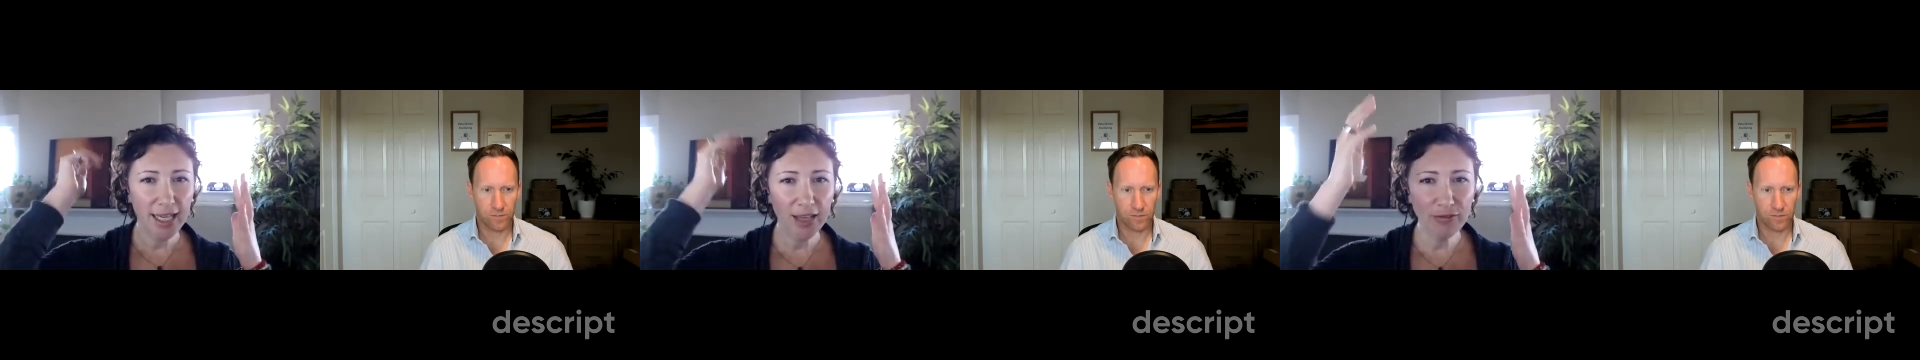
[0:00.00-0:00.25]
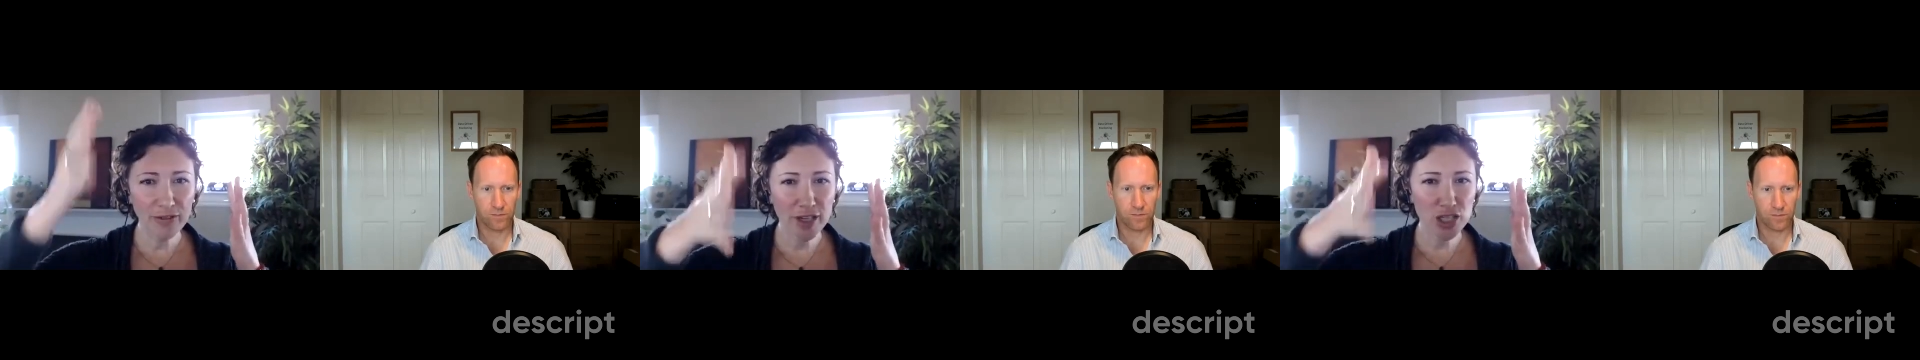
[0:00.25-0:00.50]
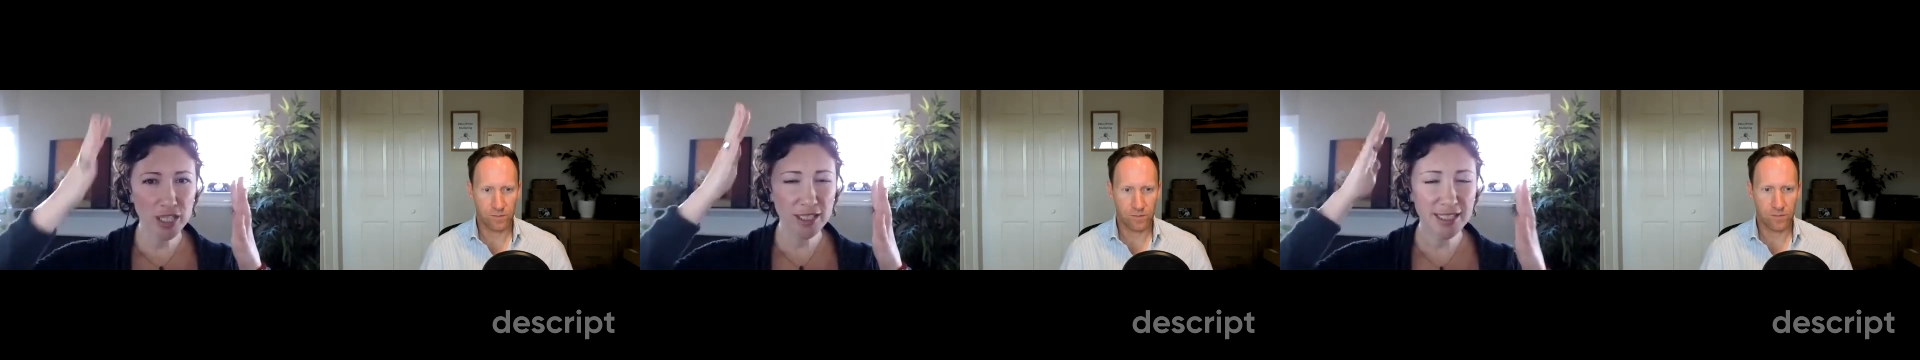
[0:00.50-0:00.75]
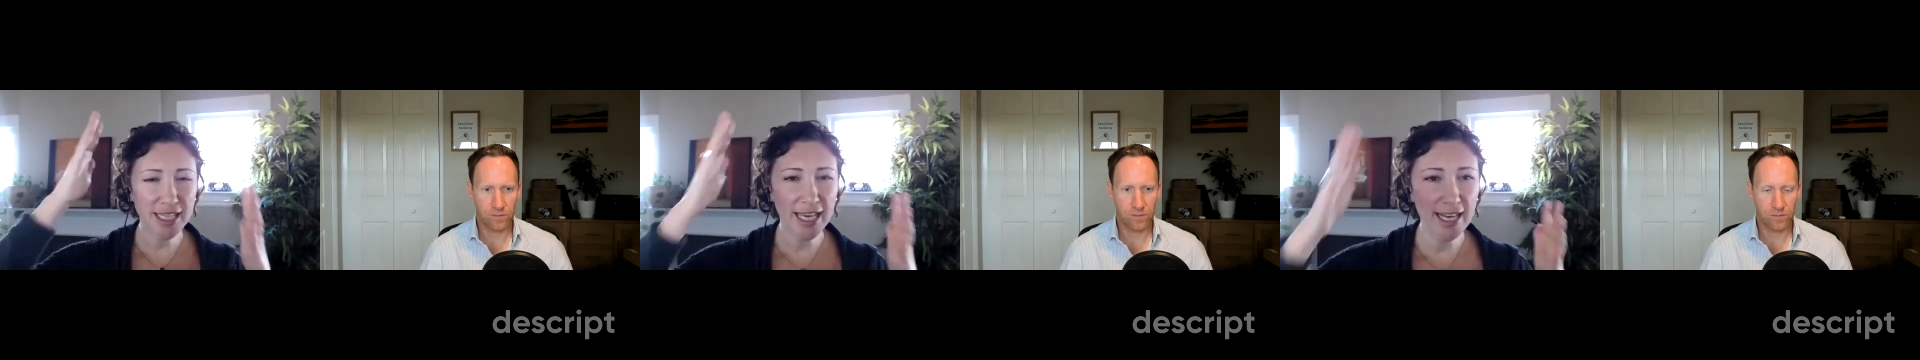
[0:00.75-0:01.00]

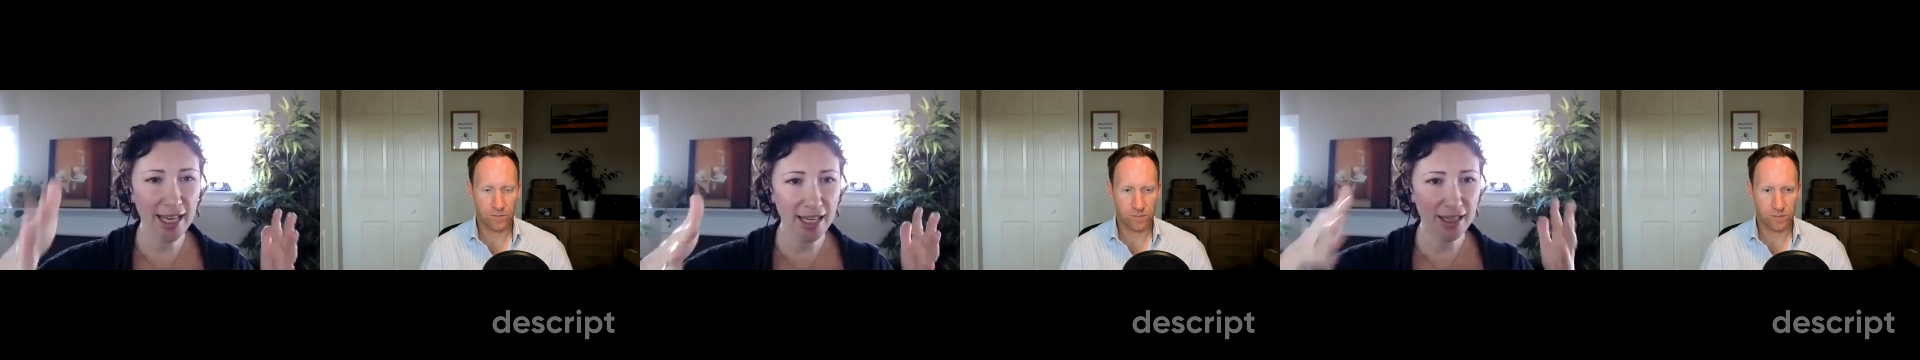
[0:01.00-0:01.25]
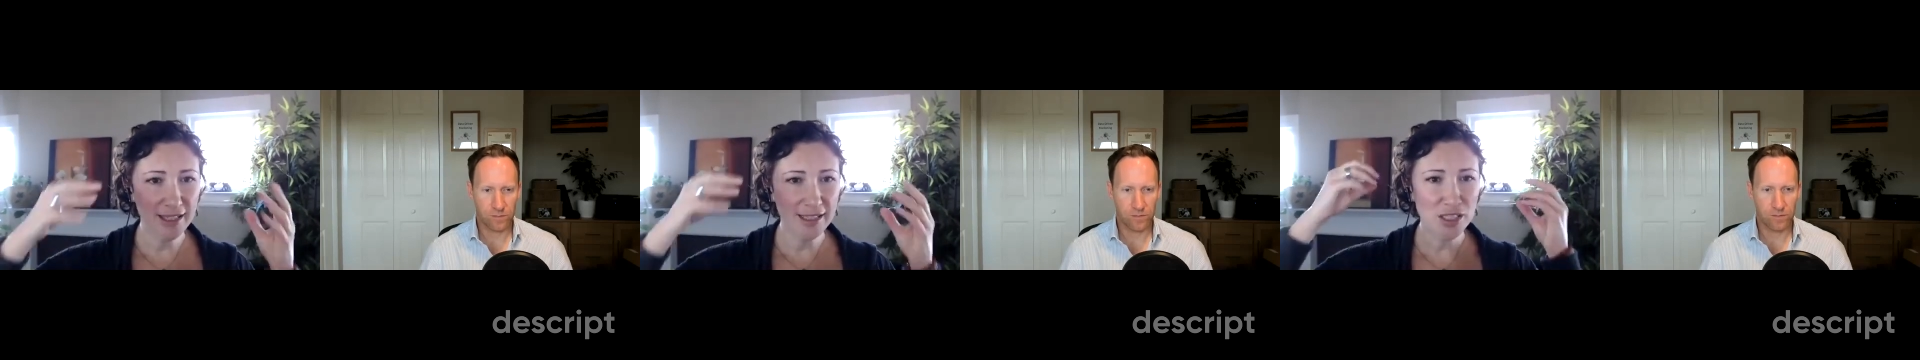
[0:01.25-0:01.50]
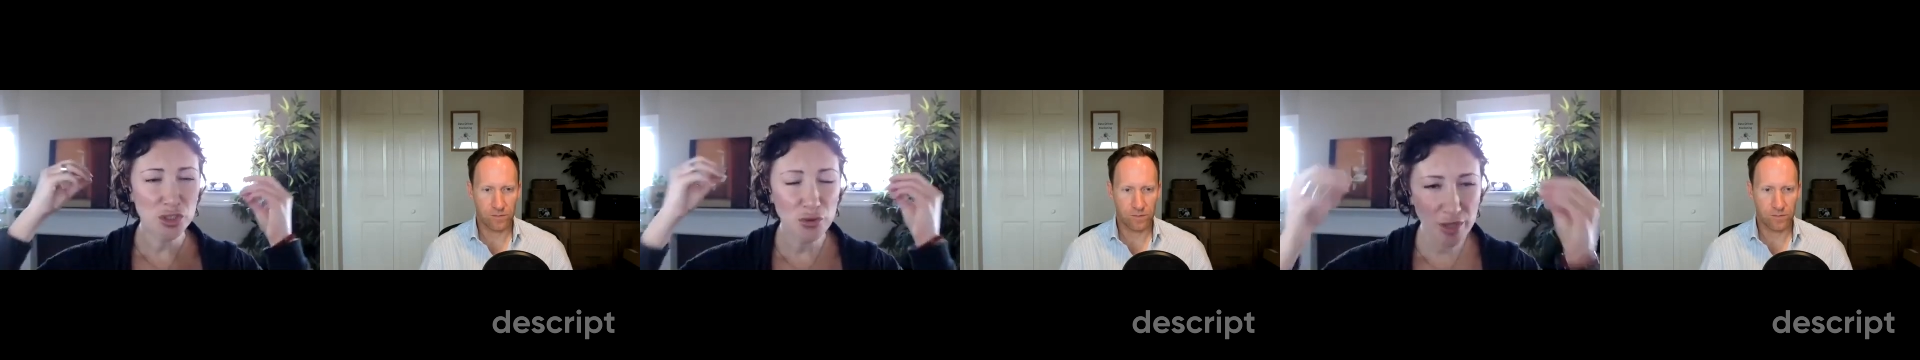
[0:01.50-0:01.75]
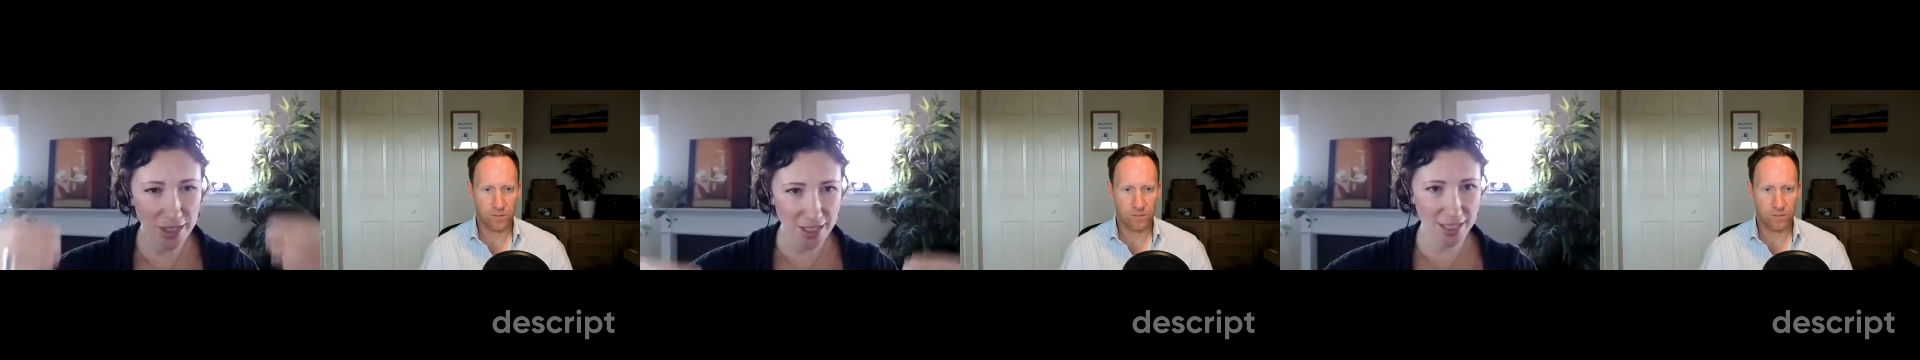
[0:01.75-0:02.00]
Speaker 1: efficient, get in, do
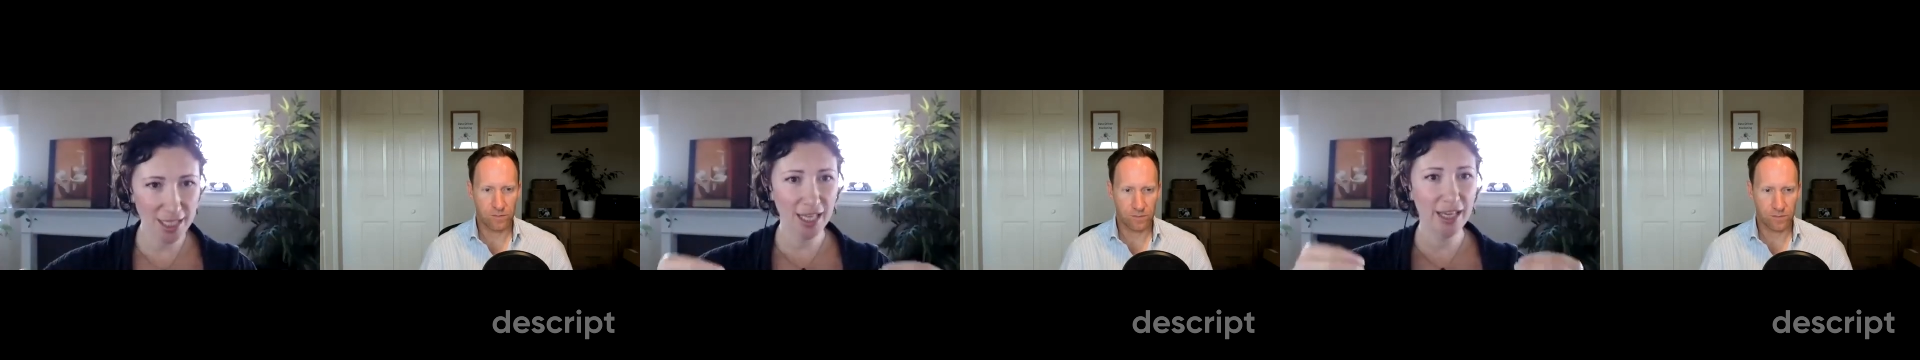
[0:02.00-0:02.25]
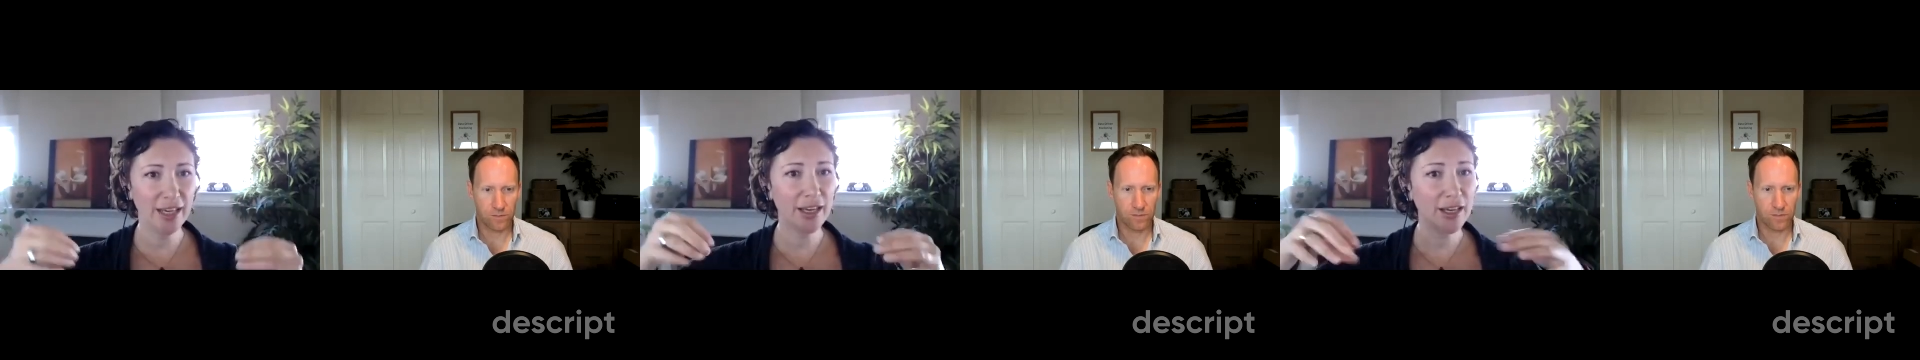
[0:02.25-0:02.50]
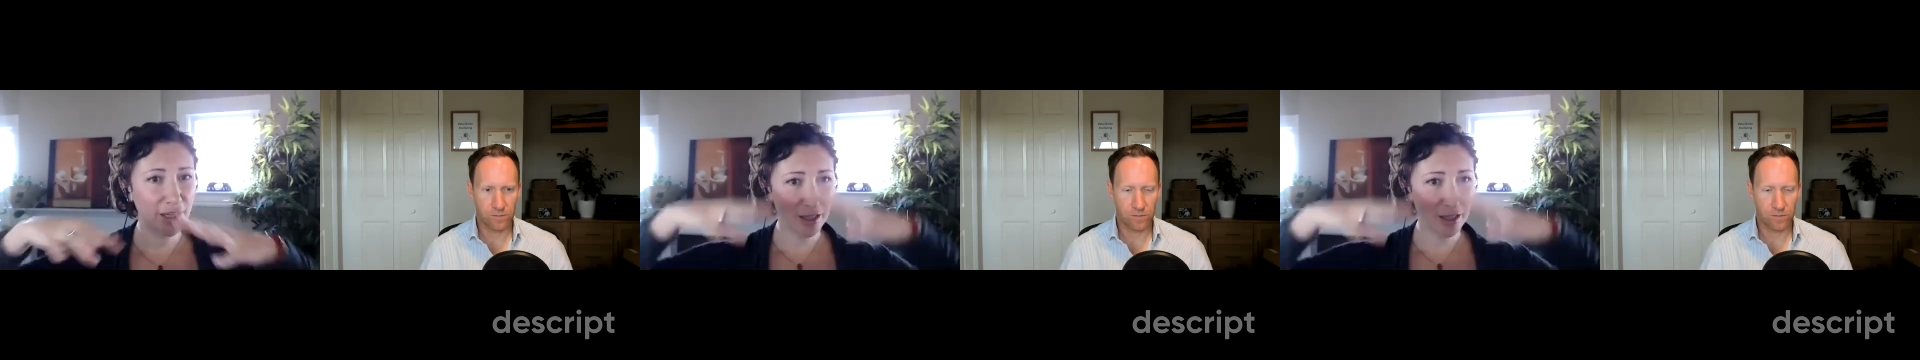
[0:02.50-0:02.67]
this thing,